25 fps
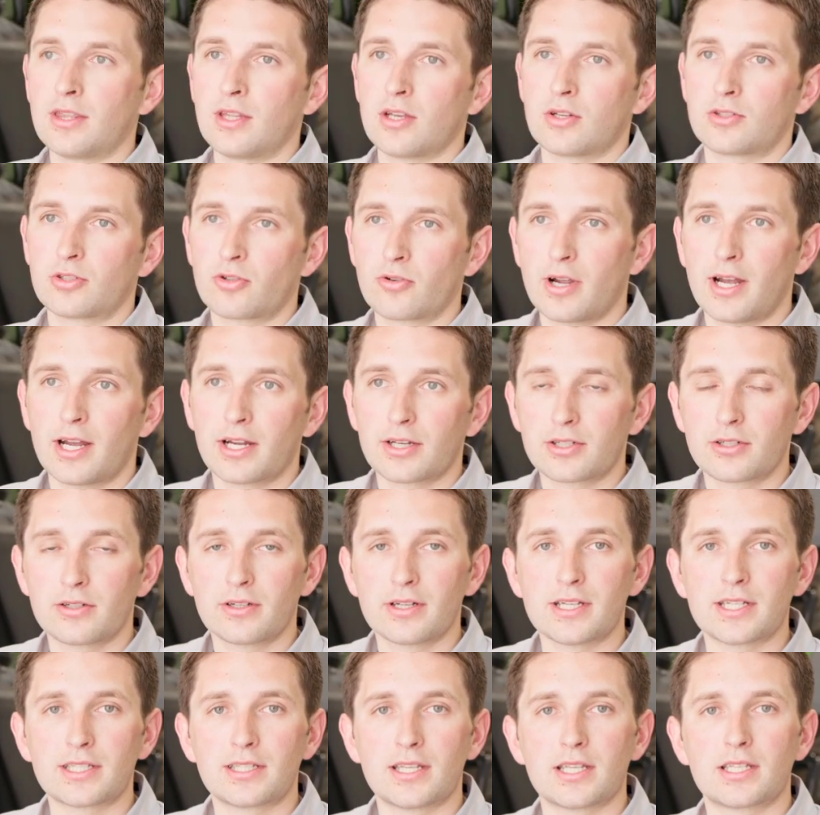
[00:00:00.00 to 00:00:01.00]
The tractor
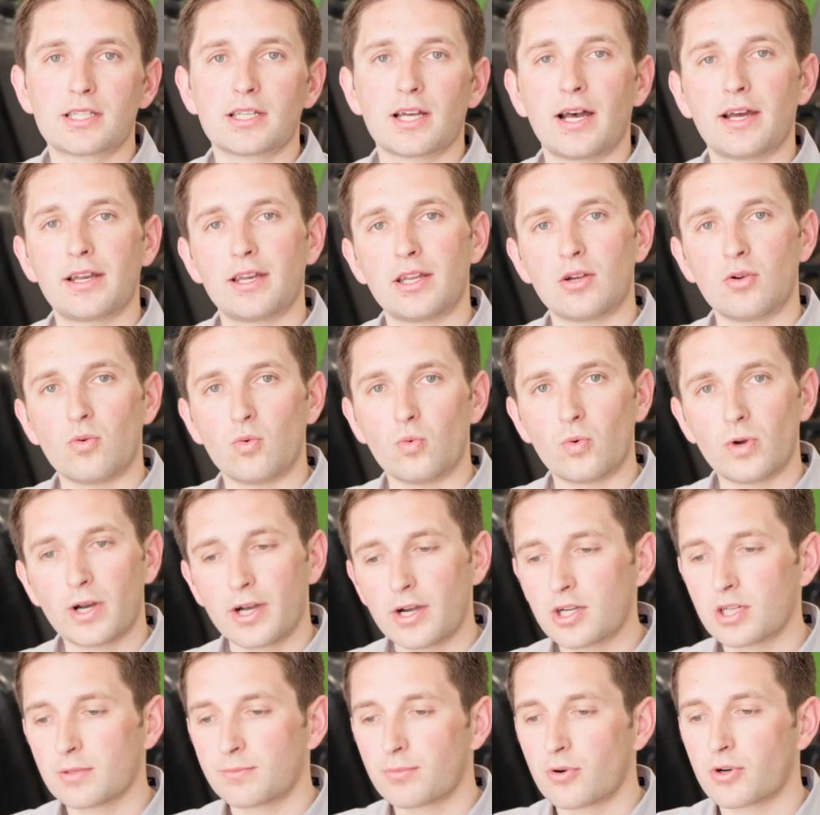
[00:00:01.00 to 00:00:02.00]
is deciding
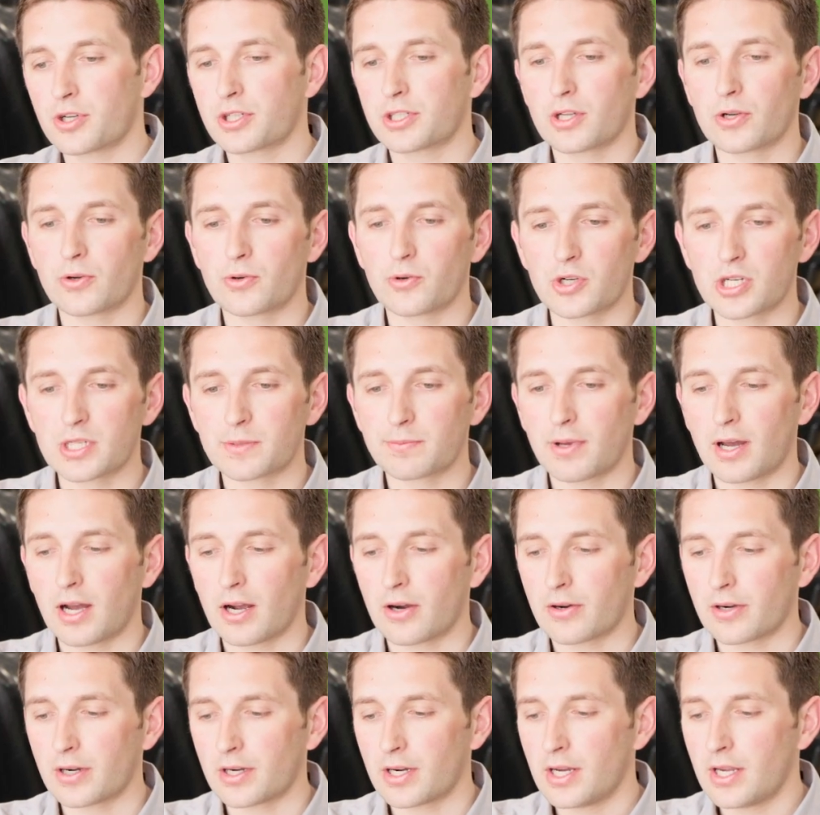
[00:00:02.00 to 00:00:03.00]
where to push the
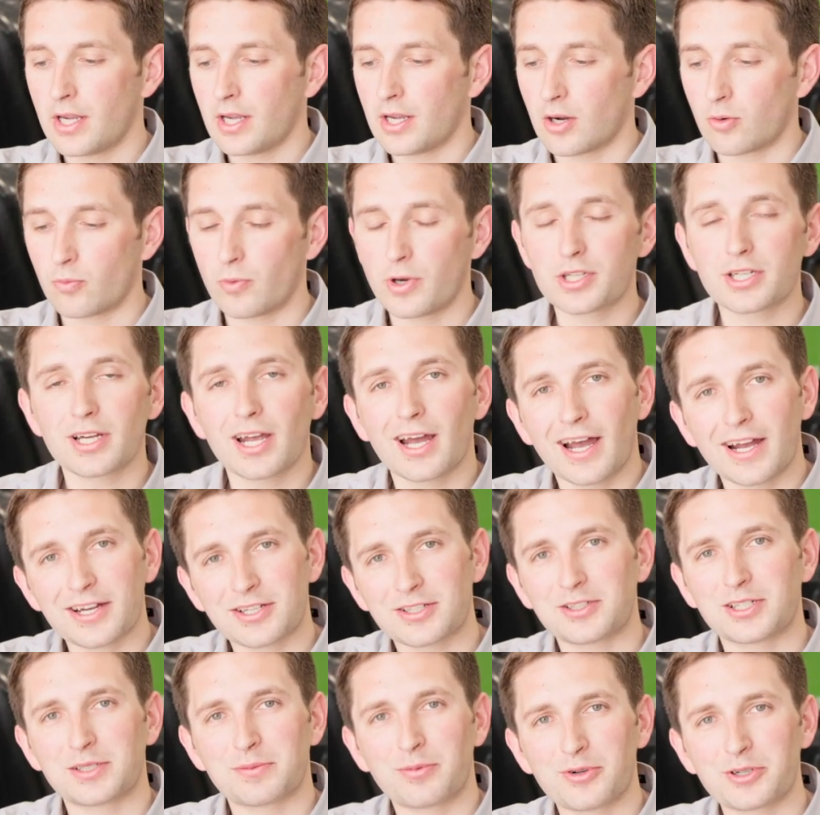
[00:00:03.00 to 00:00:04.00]
horsepower, which
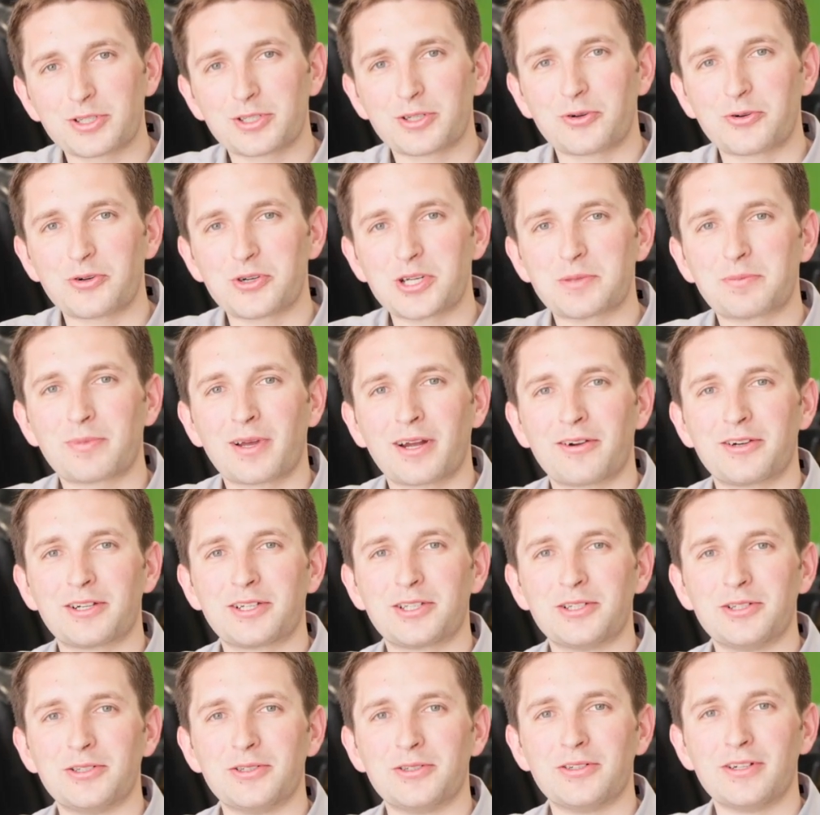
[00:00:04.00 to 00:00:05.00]
axle to push the horsepower
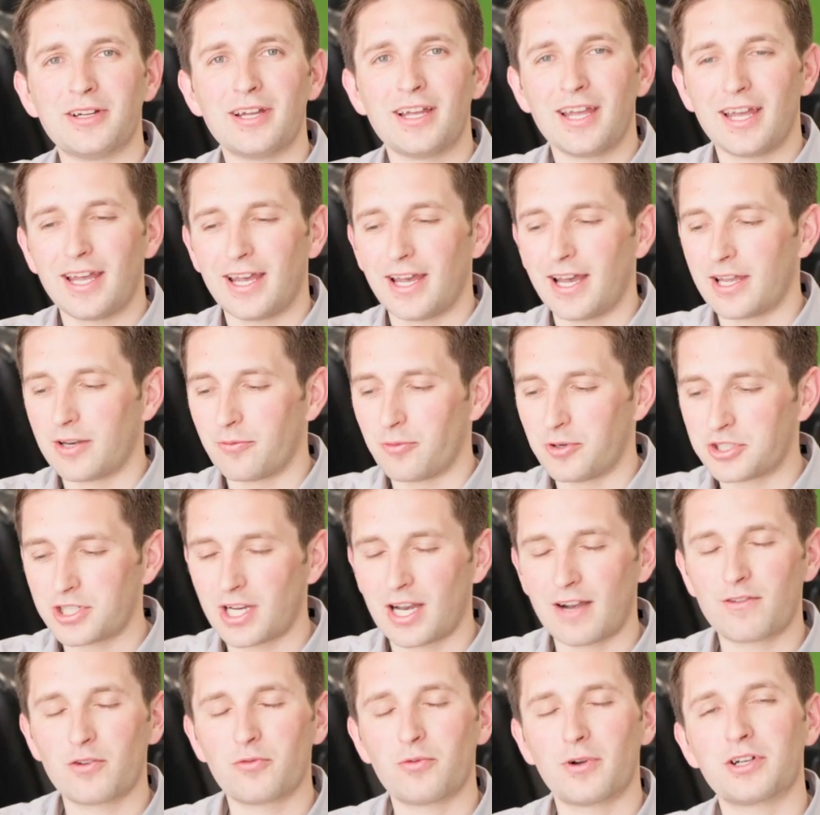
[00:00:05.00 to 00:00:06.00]
to, and
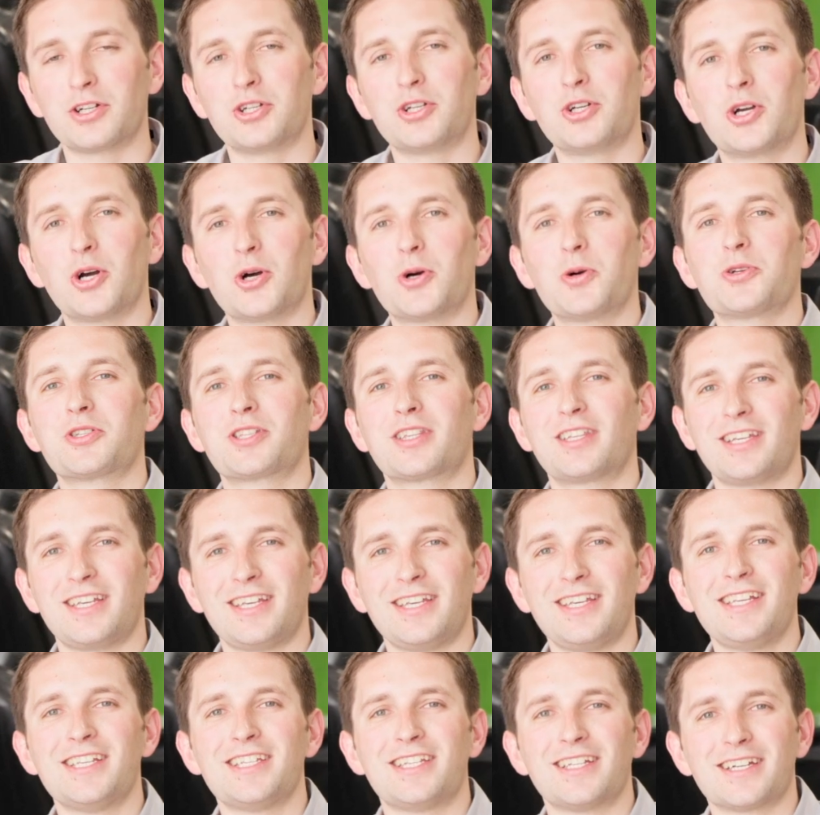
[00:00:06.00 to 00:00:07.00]
whichever one goes the
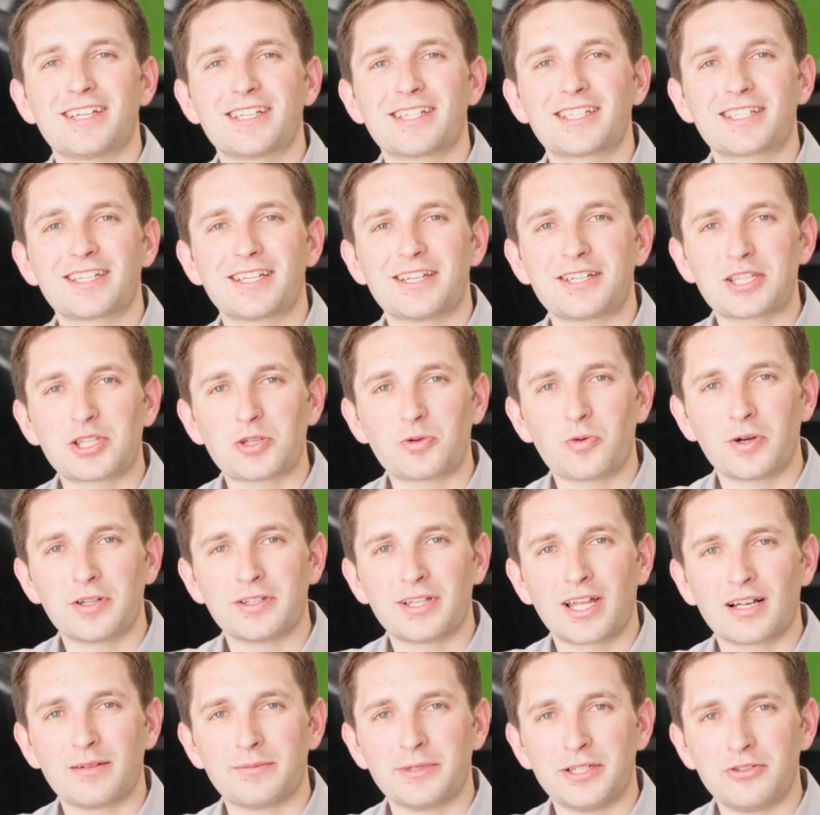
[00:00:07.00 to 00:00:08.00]
easiest is the one
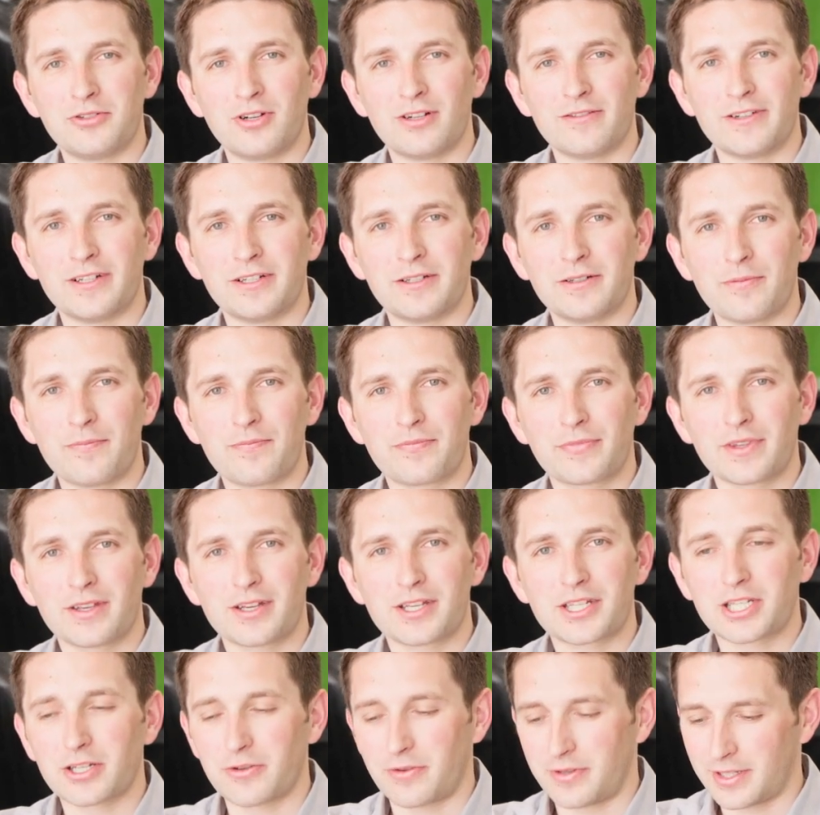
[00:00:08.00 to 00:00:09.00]
that'll be driven.
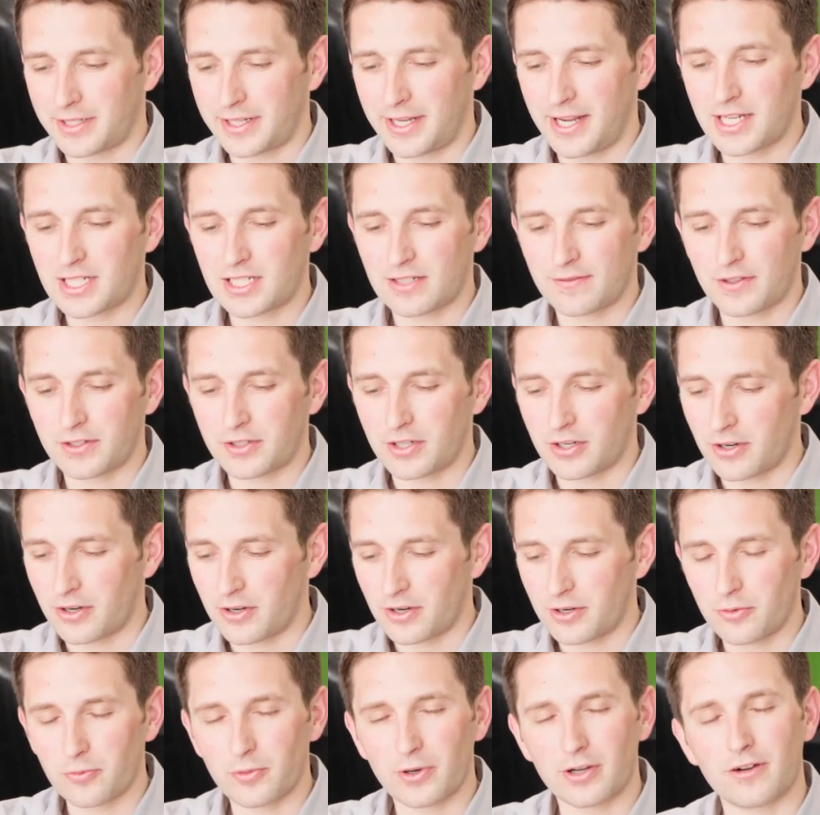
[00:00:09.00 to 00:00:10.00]
So in the case of a
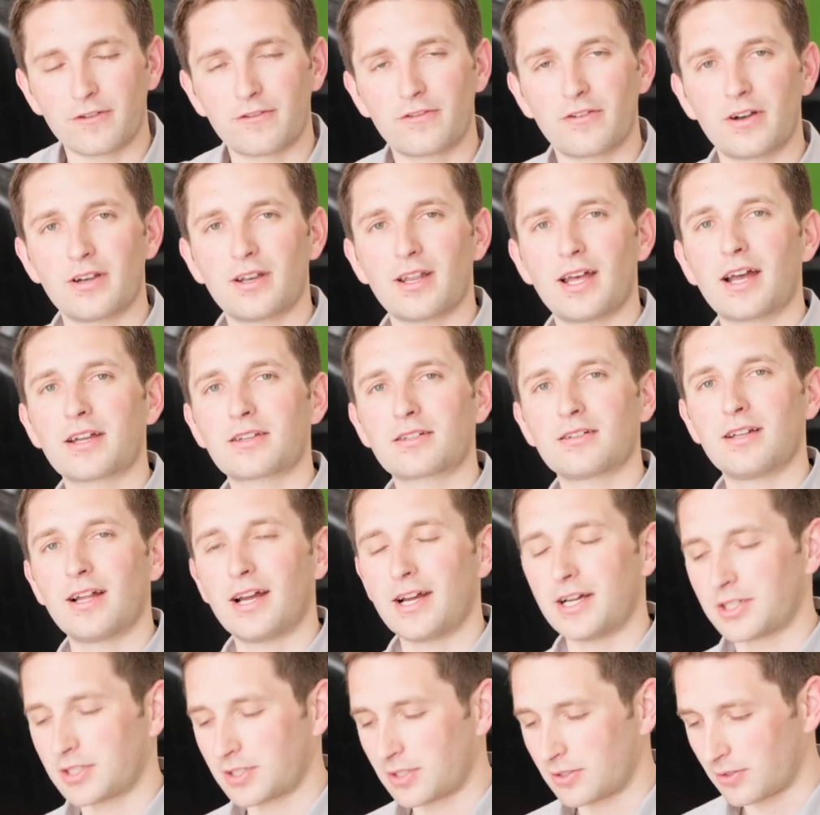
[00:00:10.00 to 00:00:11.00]
turn where a front axle
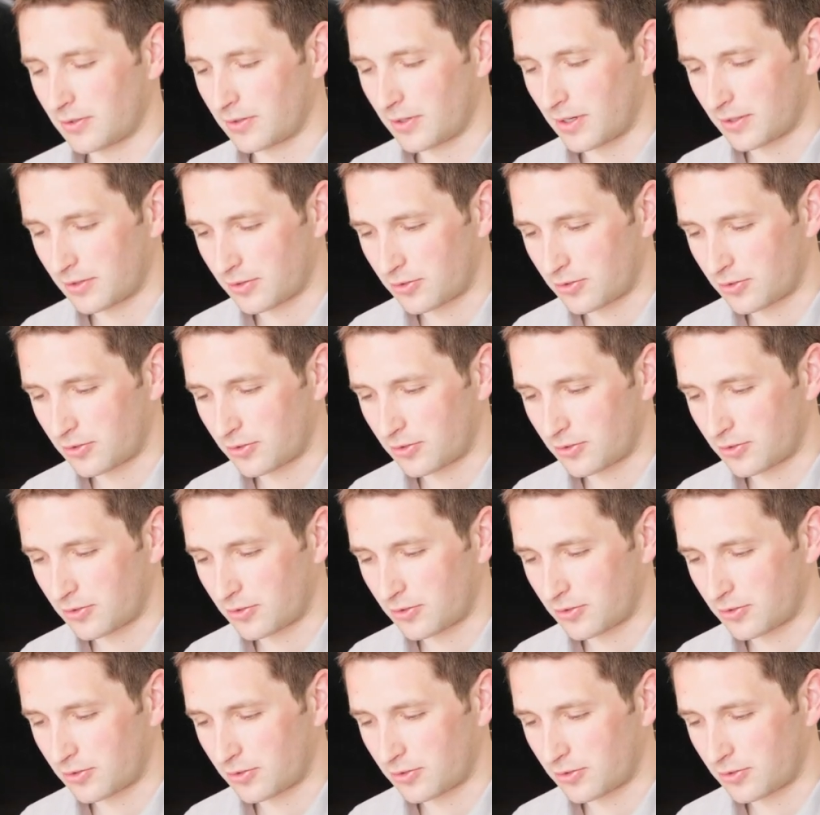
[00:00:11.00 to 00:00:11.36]
has to